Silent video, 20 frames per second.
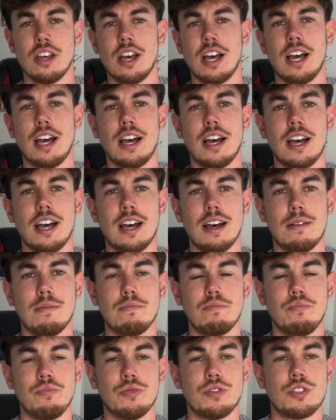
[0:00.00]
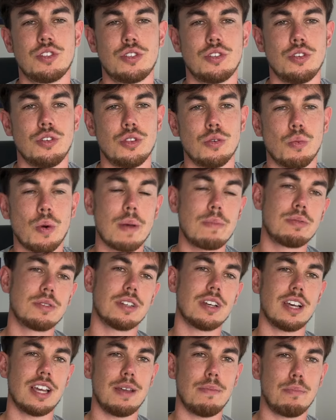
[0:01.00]
to the
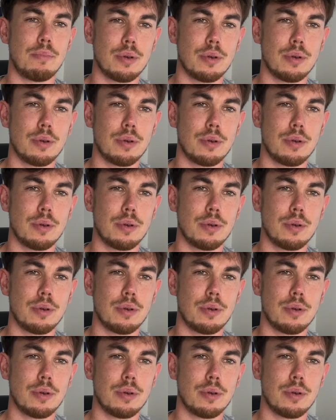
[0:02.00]
website.